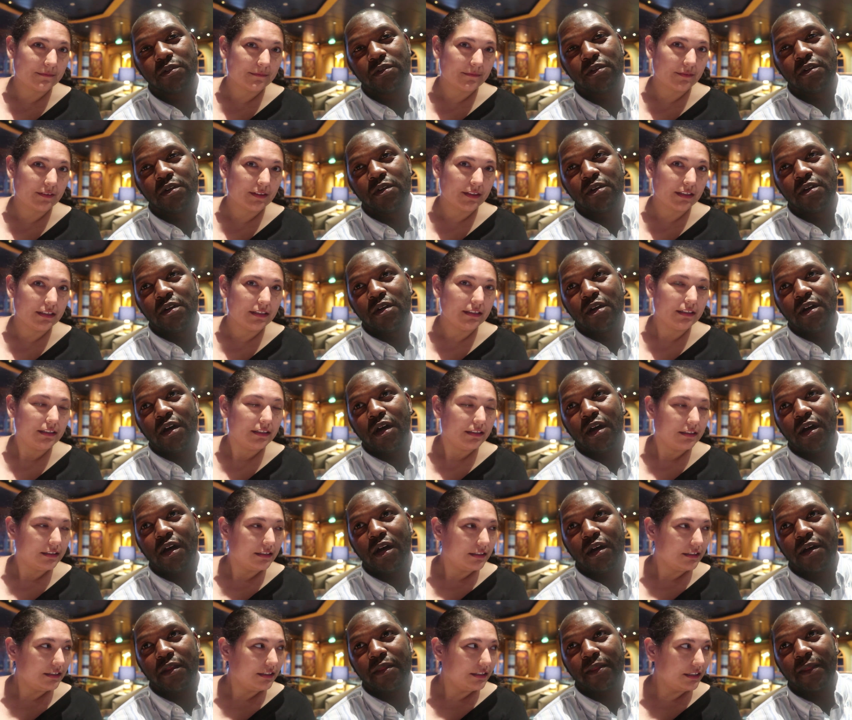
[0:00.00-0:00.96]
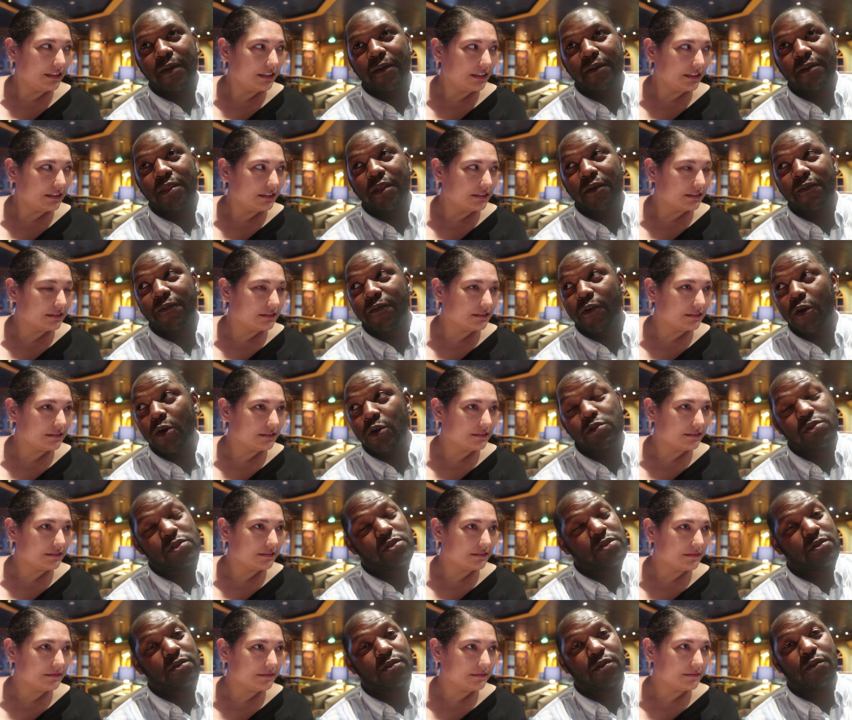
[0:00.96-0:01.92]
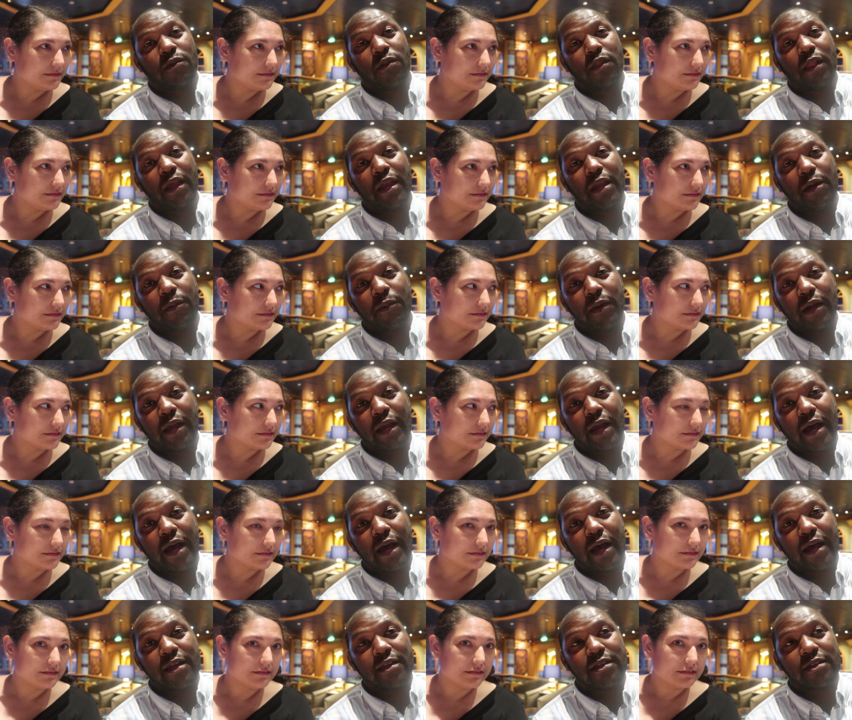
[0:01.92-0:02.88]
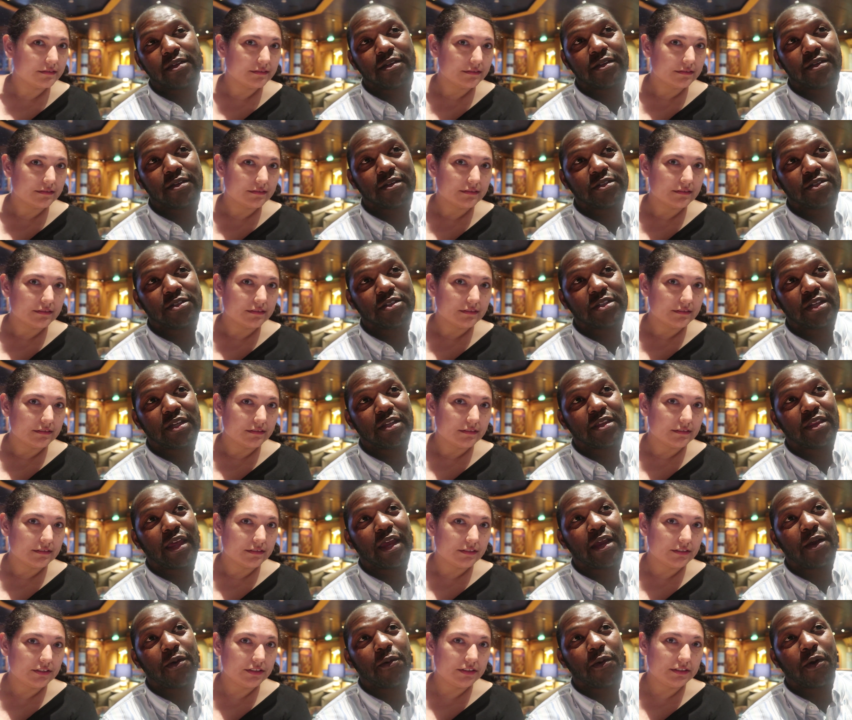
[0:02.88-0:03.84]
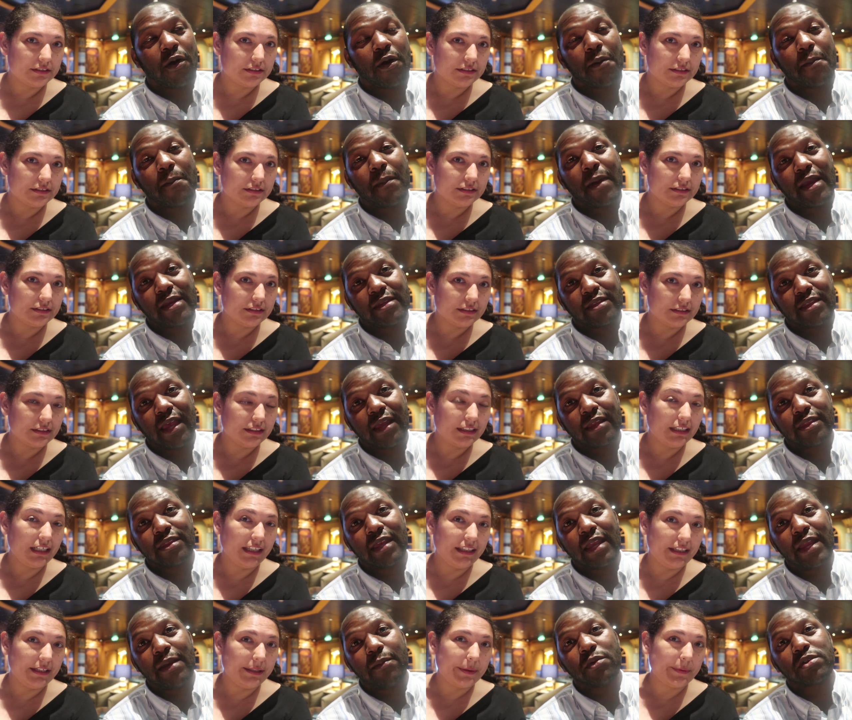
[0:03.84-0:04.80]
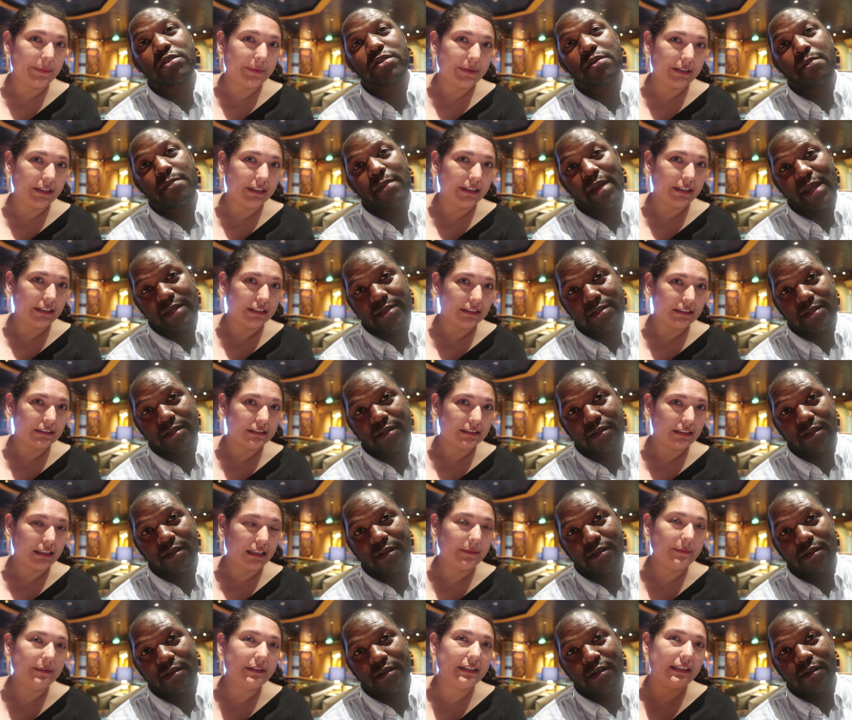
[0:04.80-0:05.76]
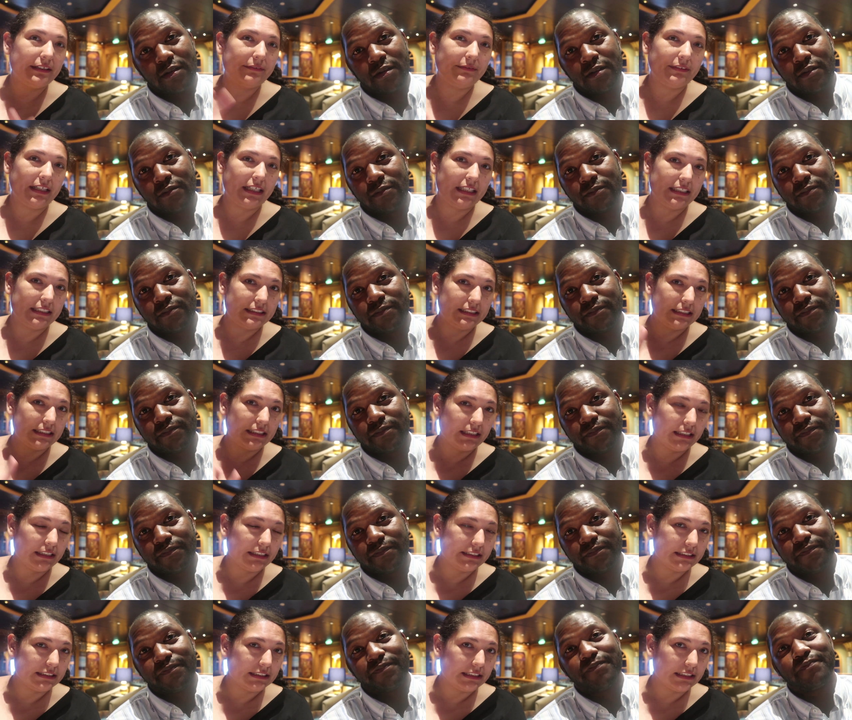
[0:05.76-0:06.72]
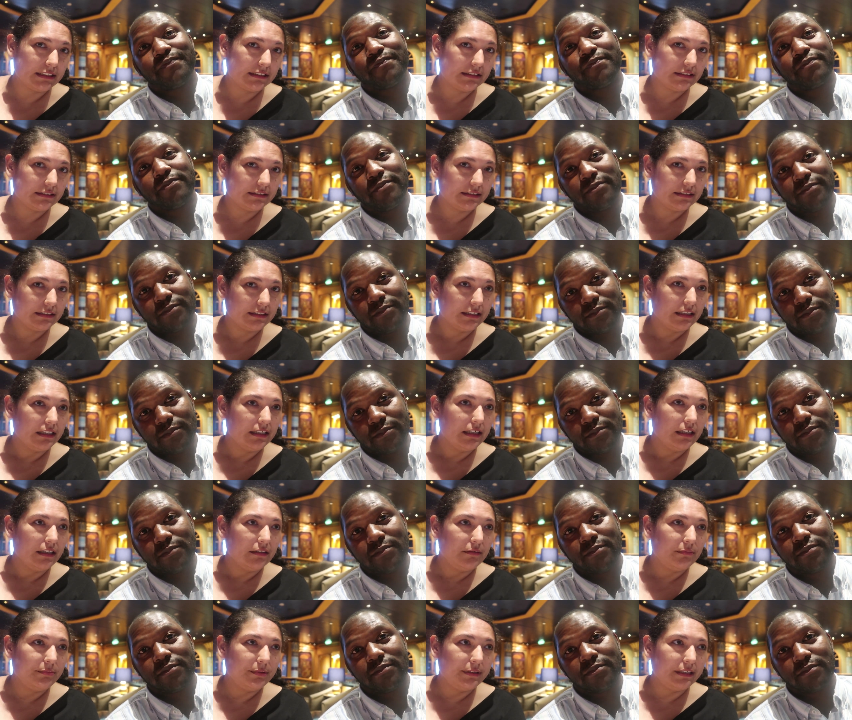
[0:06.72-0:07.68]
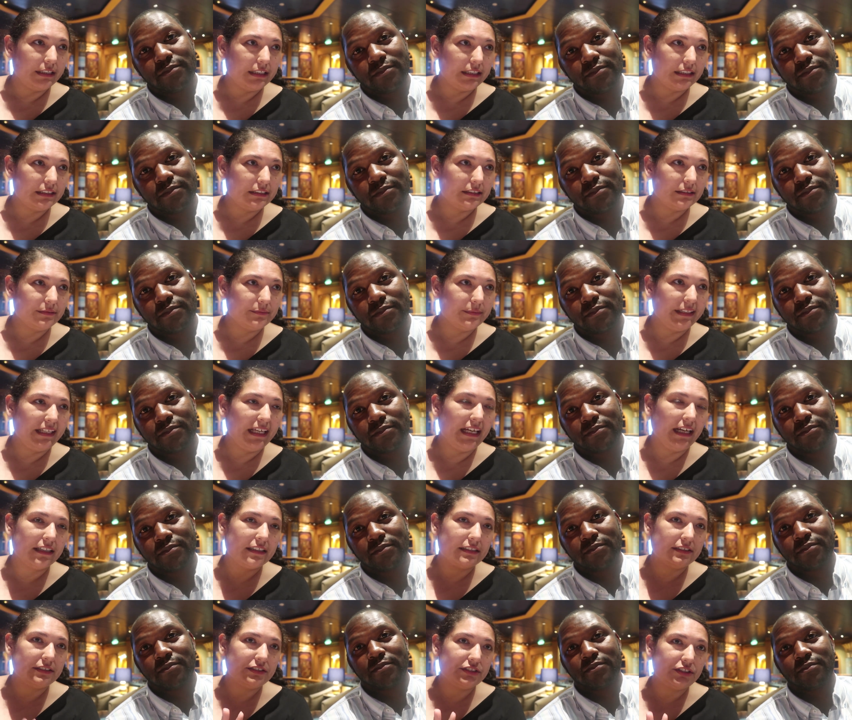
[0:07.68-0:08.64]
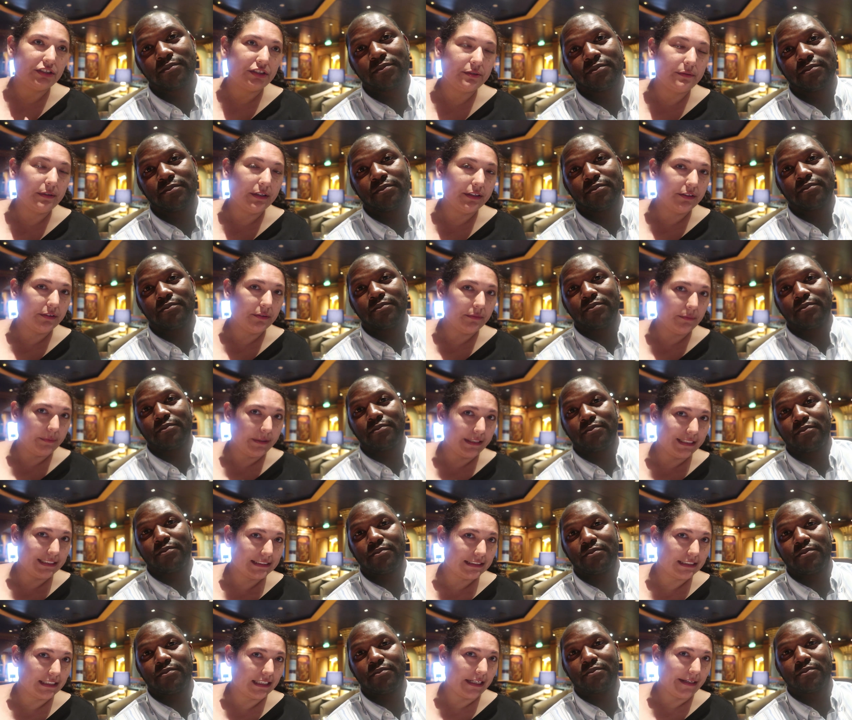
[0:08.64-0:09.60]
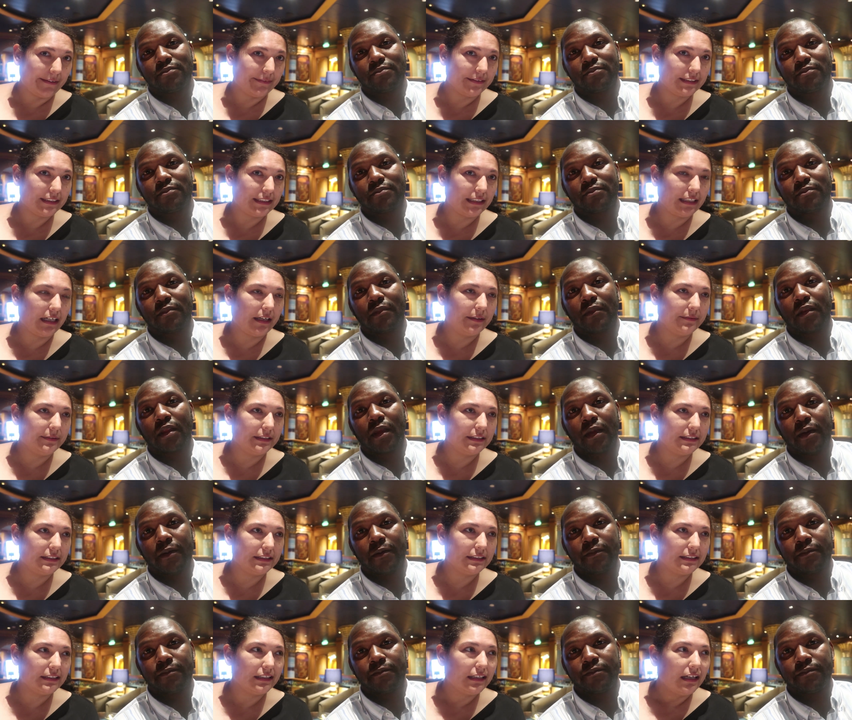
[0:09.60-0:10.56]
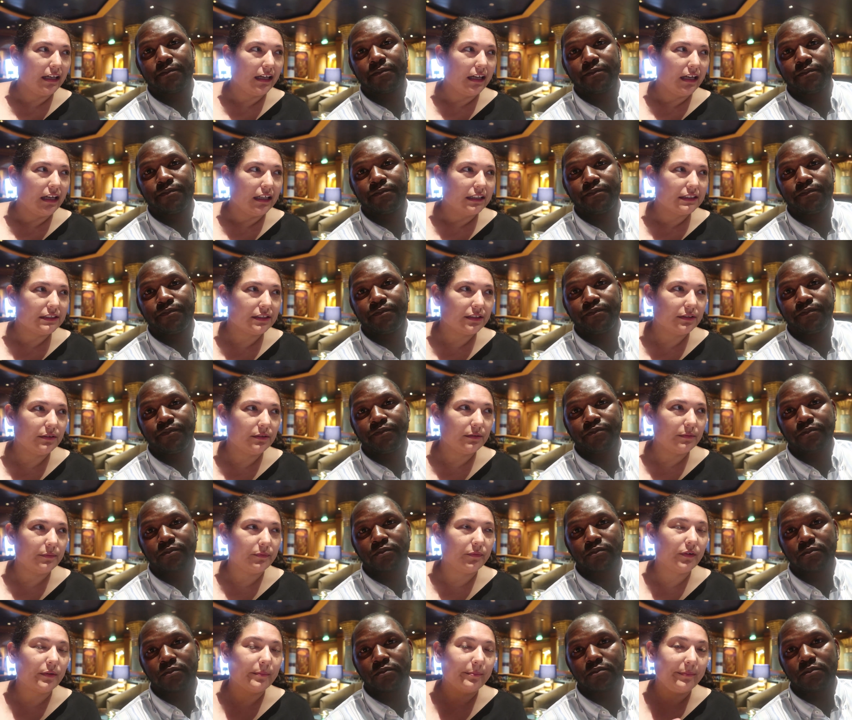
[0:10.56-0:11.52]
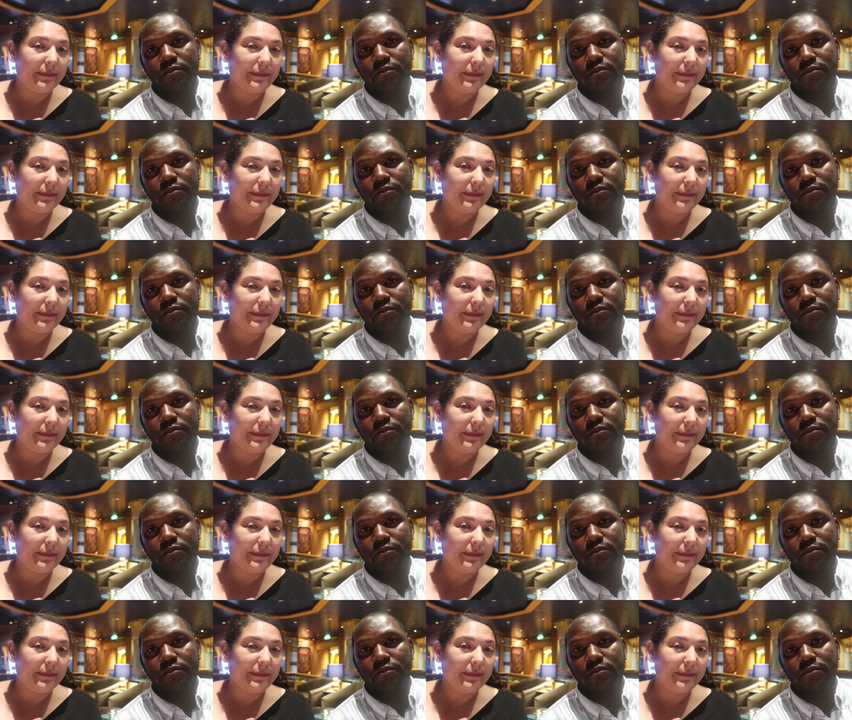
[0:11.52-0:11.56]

Speaker 1: Uh, the, yeah. the first lady we got, they were amazing. That yeah, they were really amazing. good.
Speaker 2: I would have given that a 10 out of 10. Mm -hmm. But we had two other wait staffs, and I would, so for